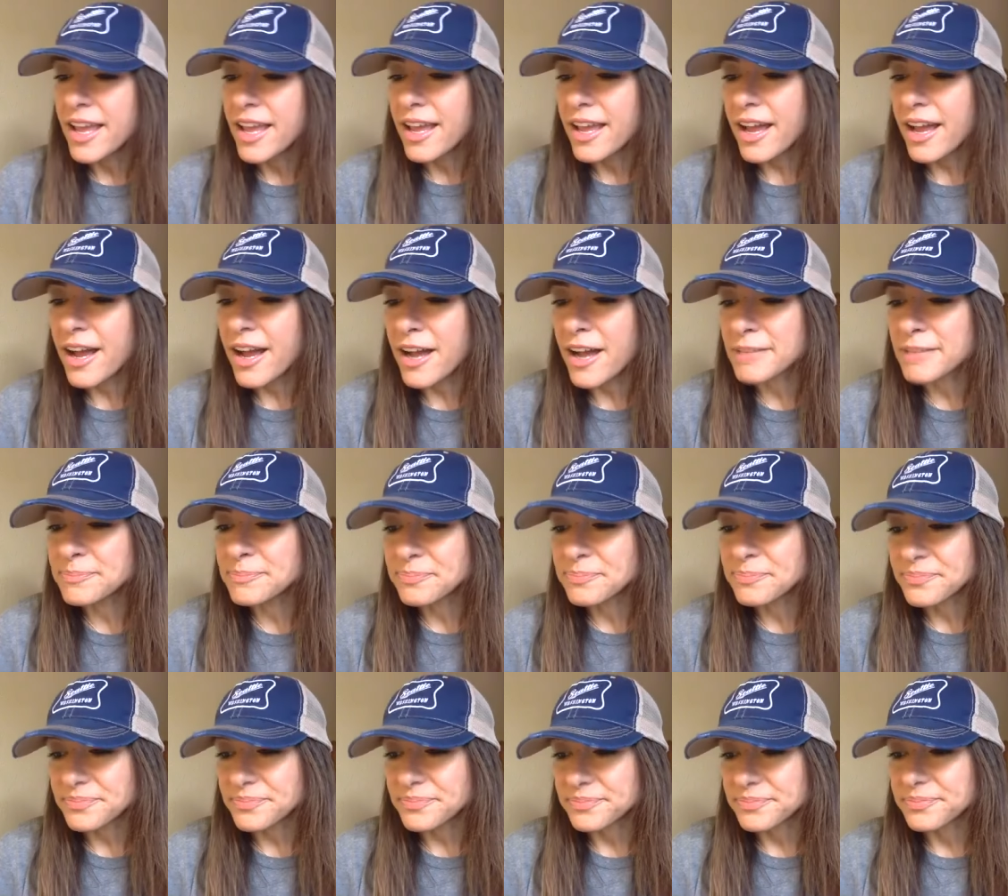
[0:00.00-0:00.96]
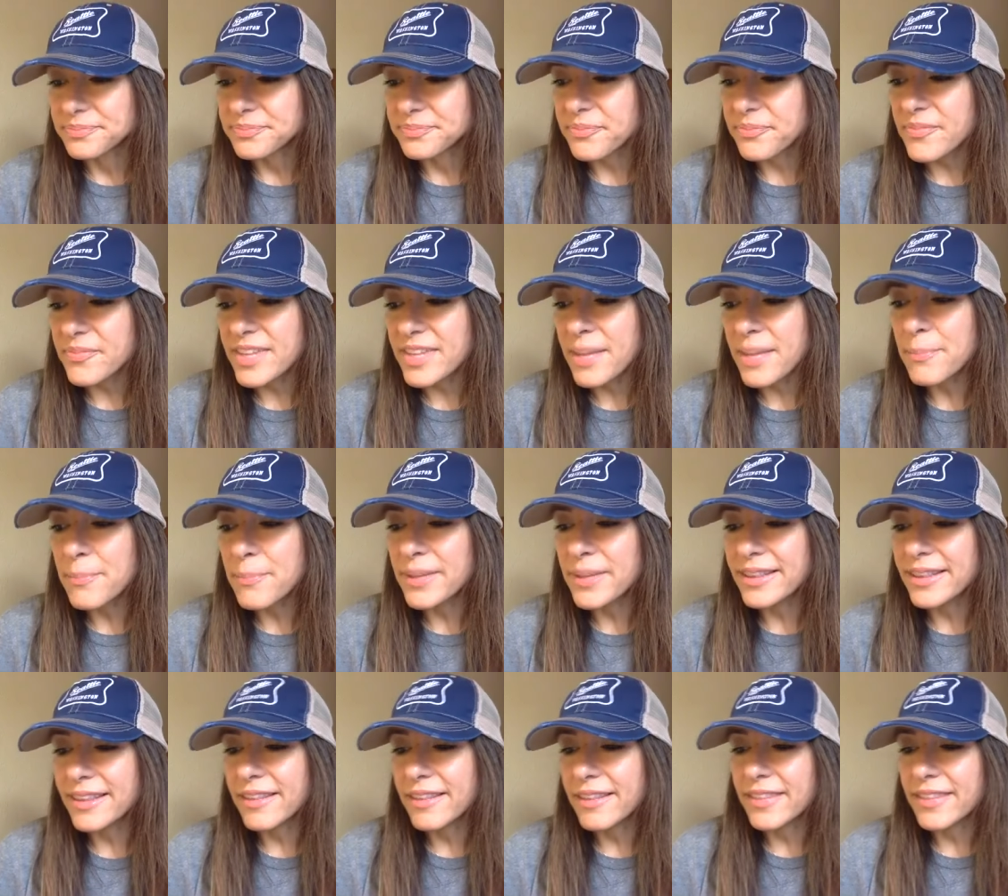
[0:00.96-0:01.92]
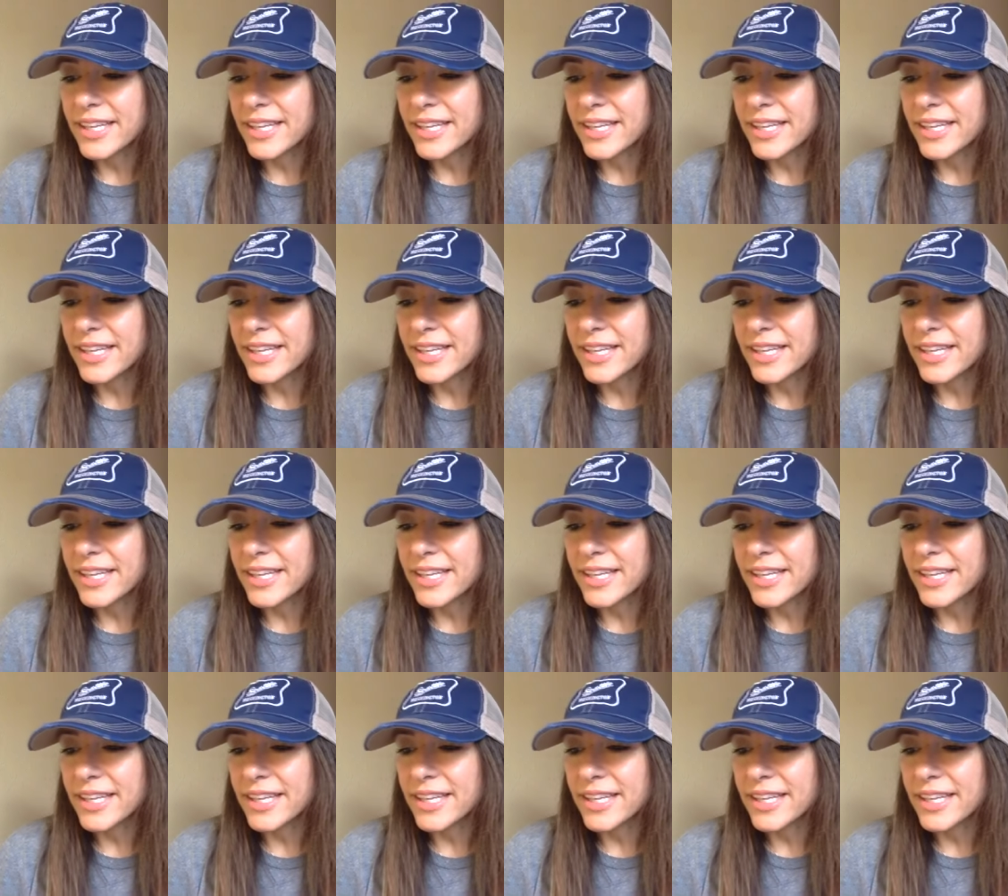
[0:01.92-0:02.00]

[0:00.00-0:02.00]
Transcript: Um, but the thing